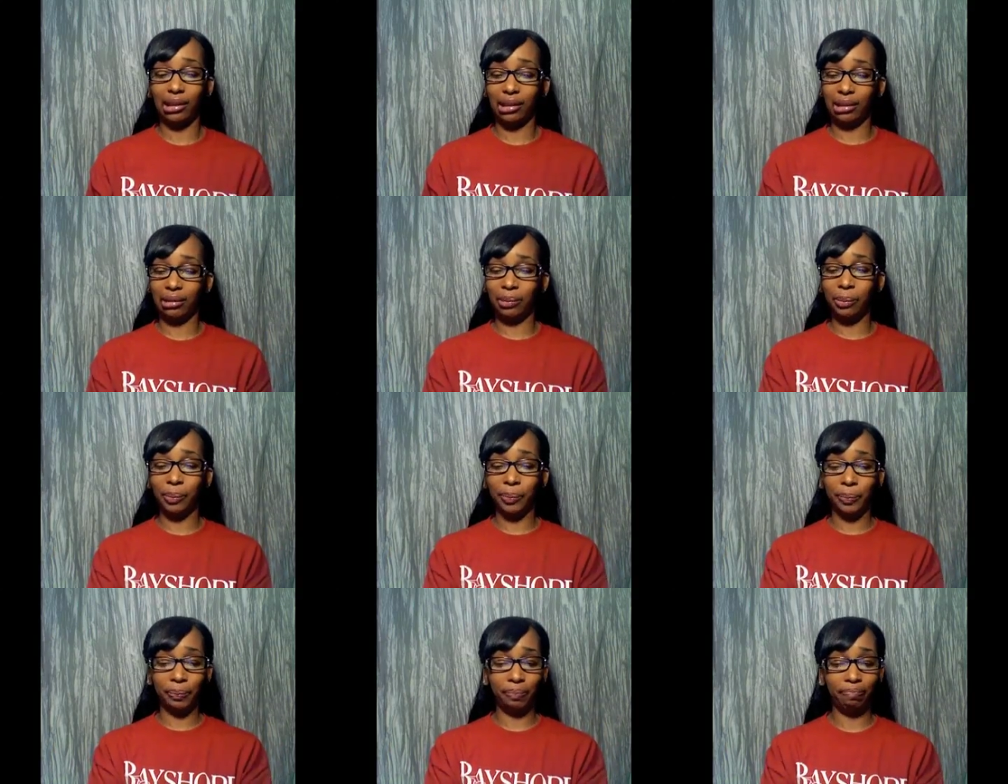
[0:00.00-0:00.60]

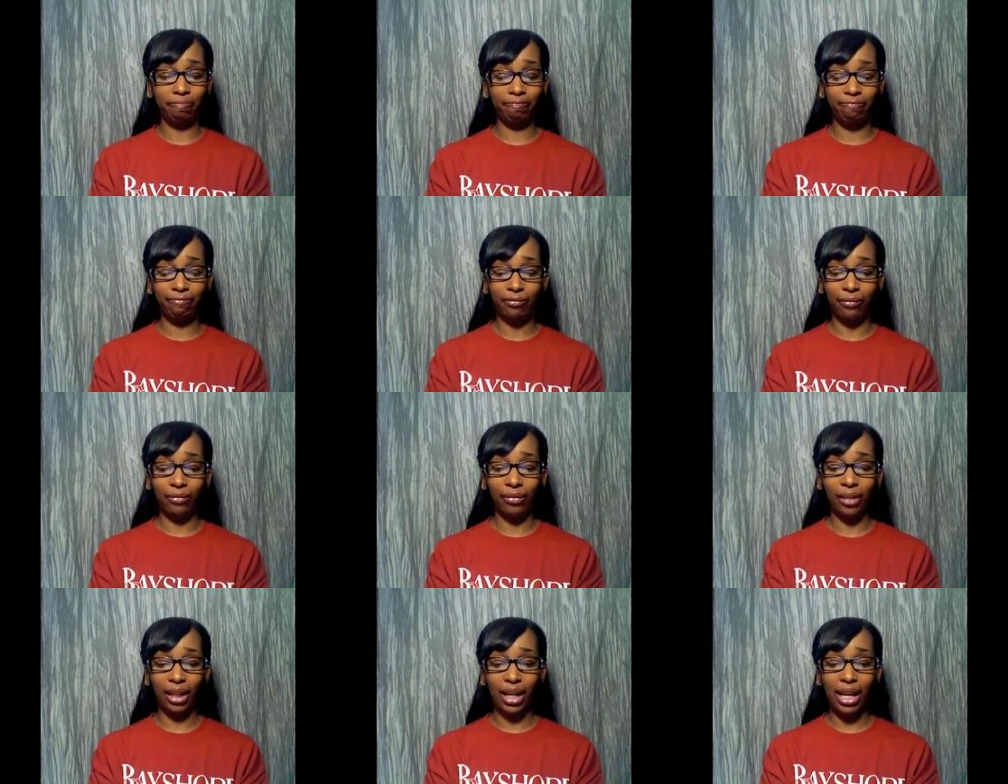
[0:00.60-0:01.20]
mm,
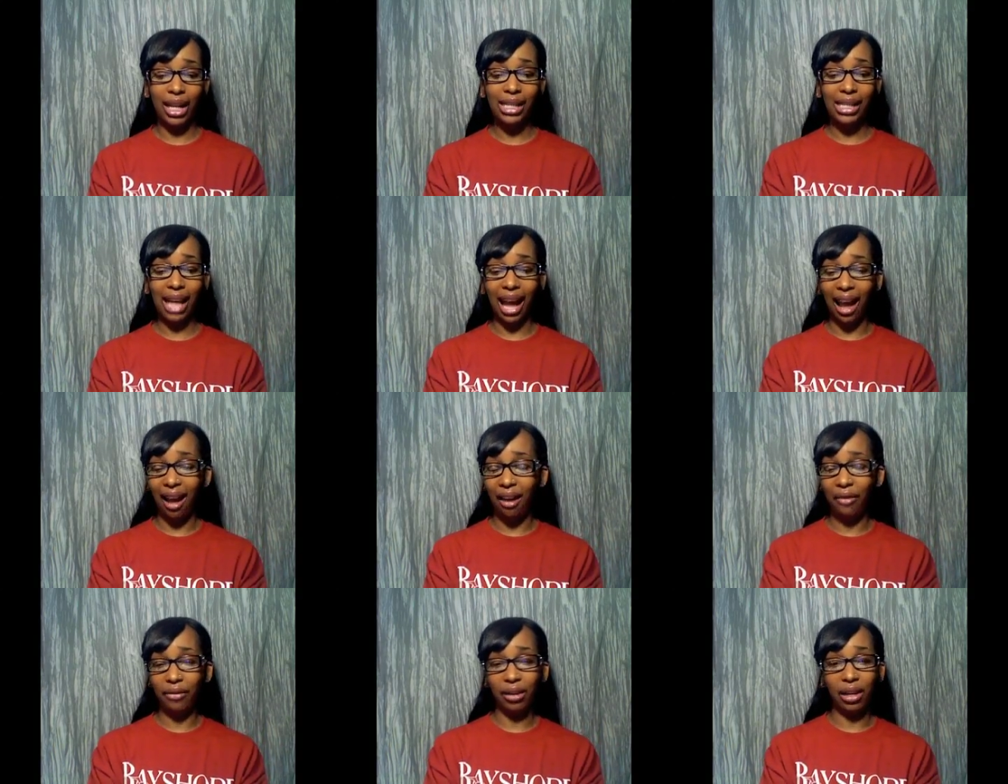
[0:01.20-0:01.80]
it's
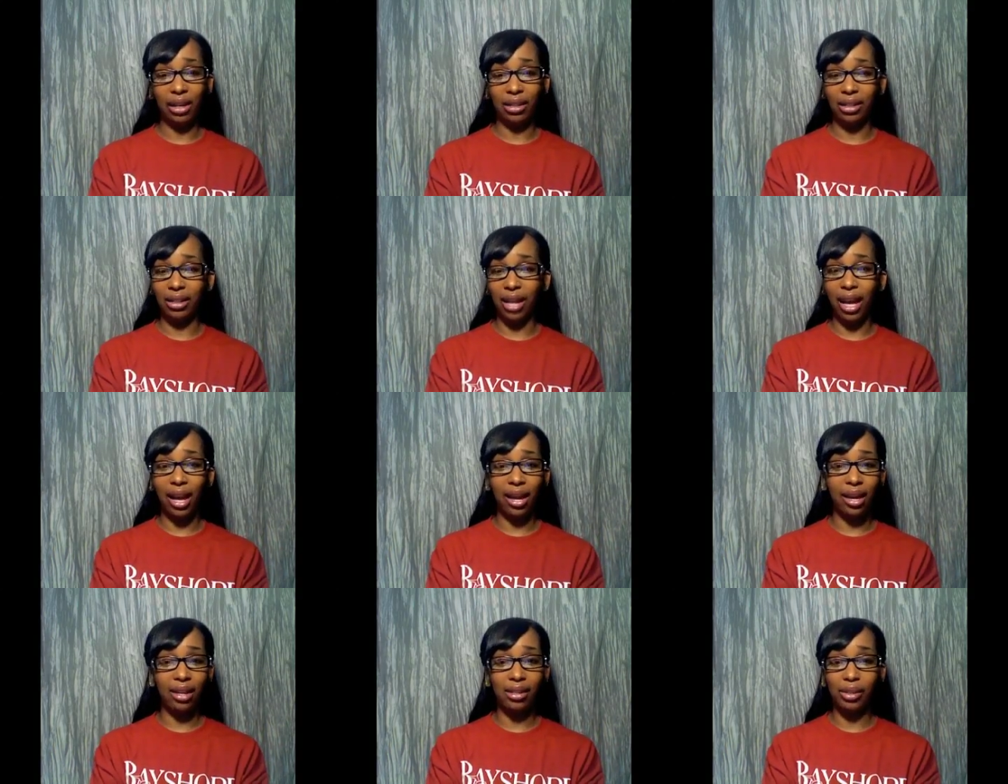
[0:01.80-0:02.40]
obvious
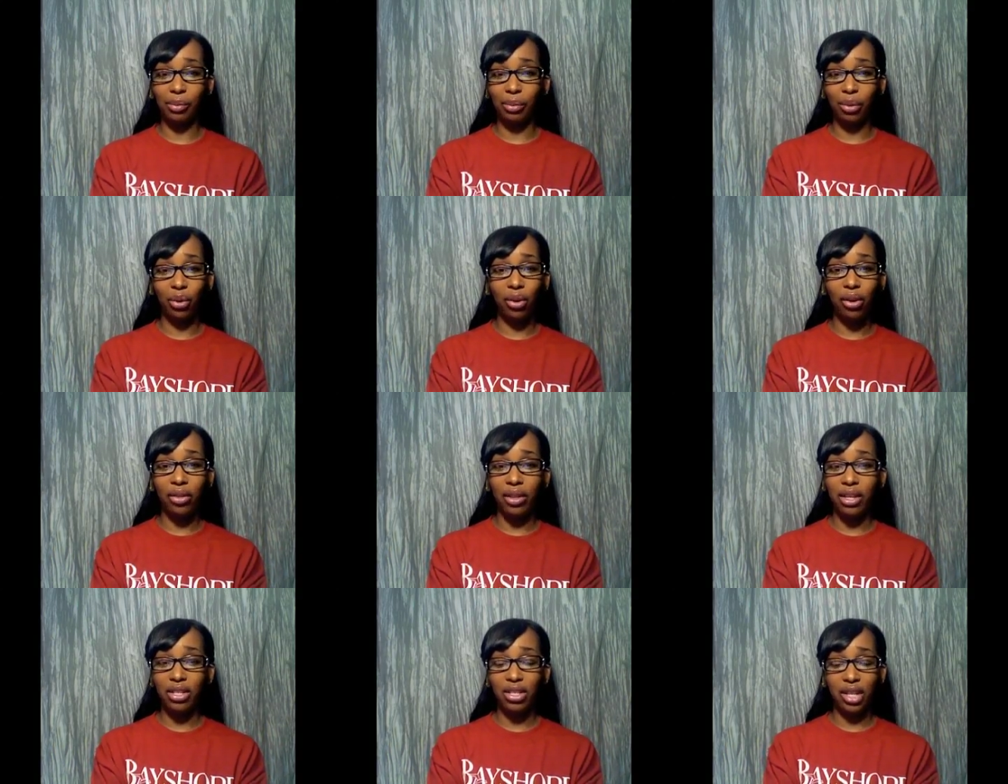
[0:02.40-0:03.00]
that it's
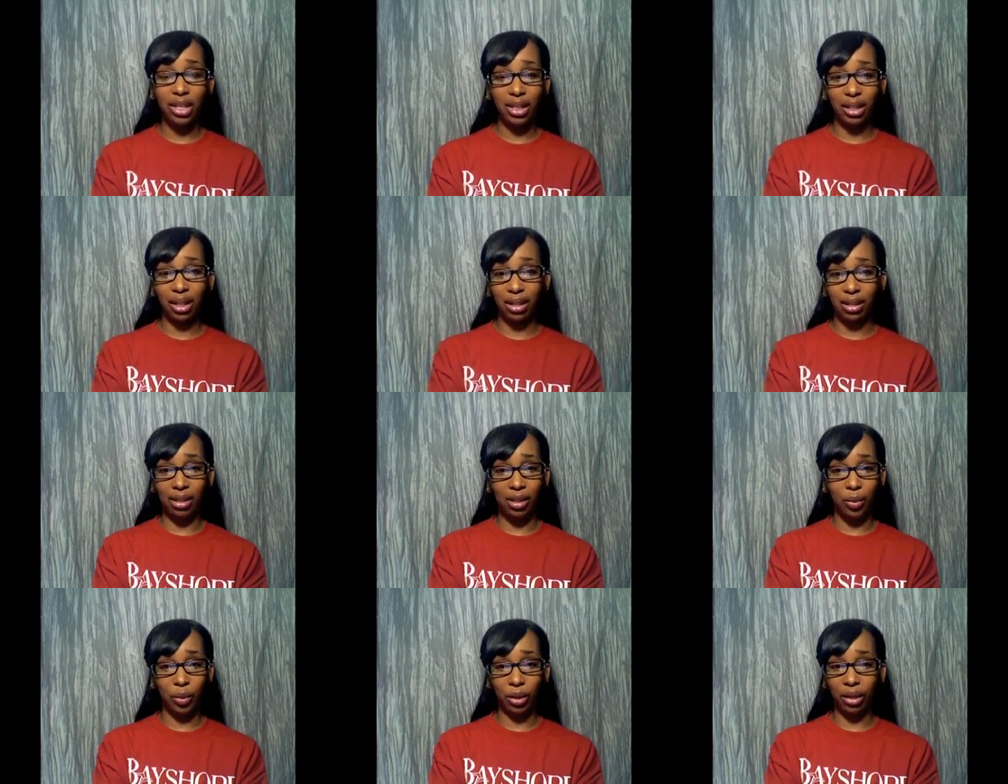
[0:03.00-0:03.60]
more than just
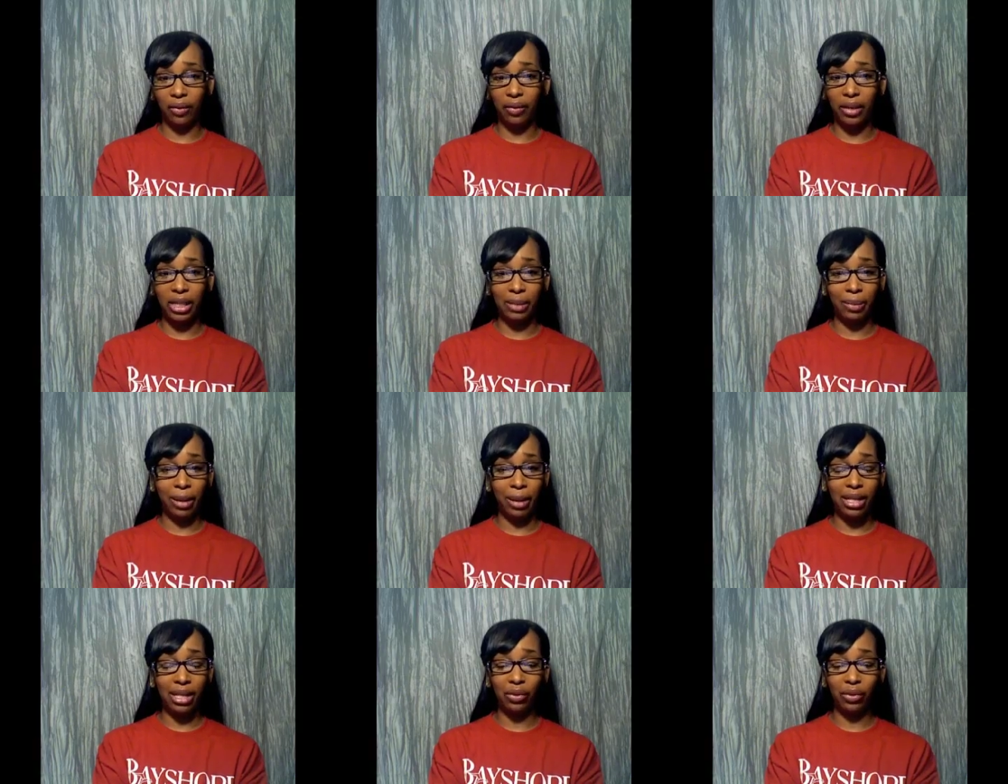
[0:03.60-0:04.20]
this is one of his
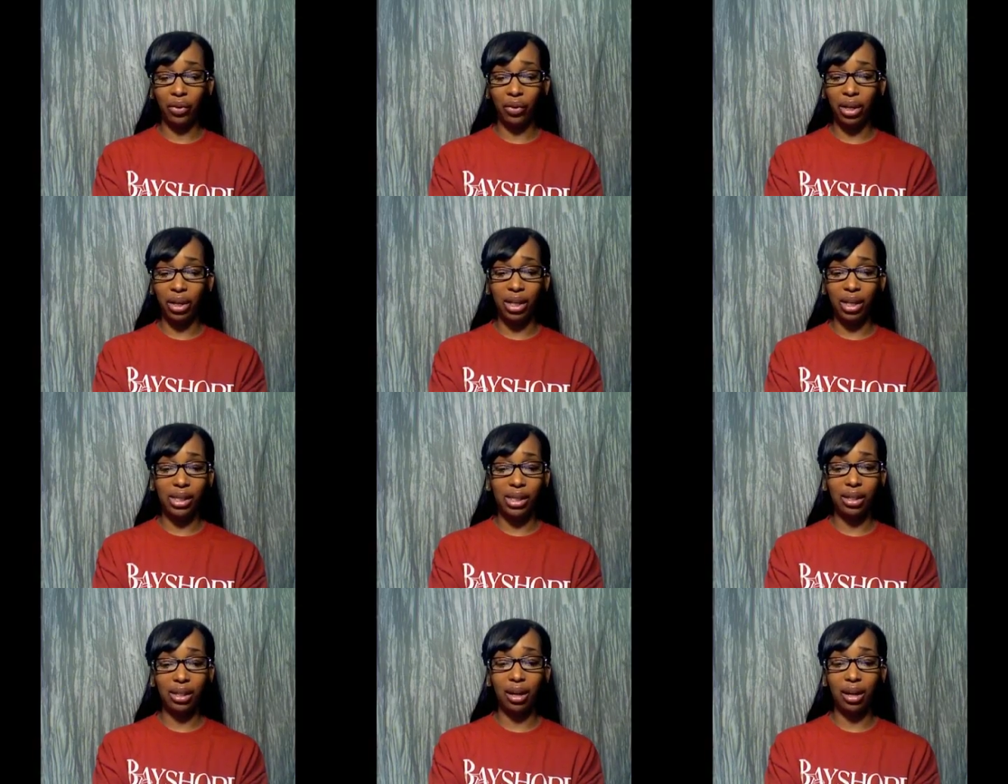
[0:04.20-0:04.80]
best friends.